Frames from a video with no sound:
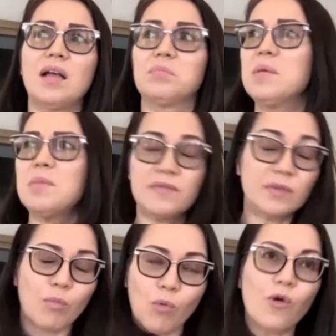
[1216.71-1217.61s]
maybe even
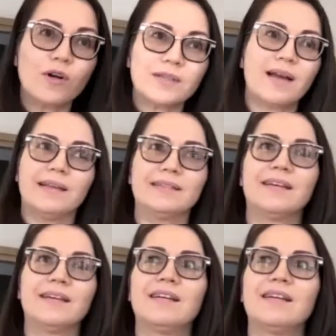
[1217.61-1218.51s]
more done
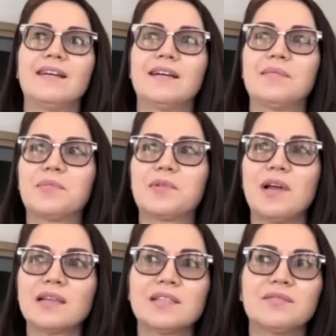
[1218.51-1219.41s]

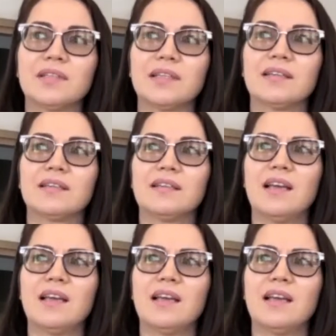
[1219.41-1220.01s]
productively.